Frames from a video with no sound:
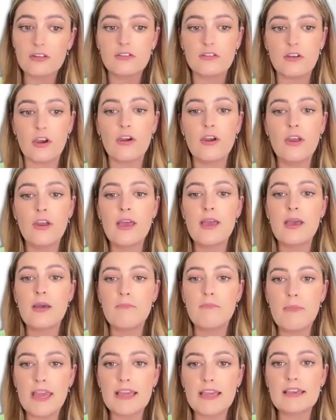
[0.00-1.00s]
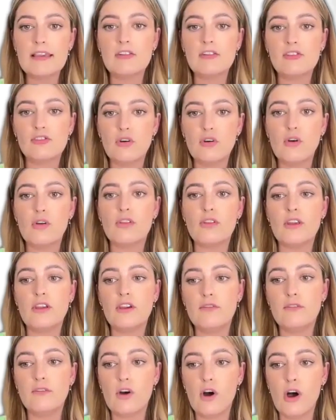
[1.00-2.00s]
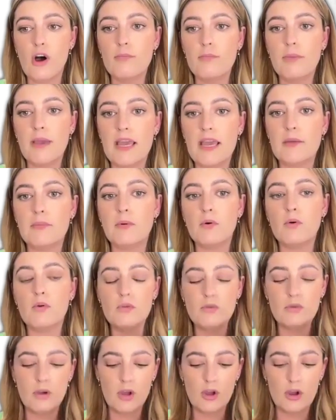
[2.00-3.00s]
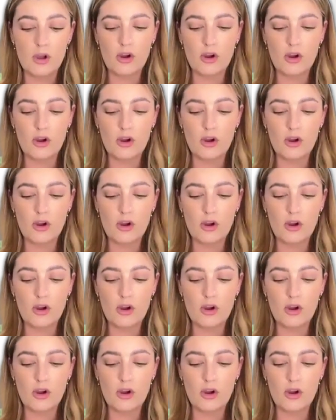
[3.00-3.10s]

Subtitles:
So making sure that you've got people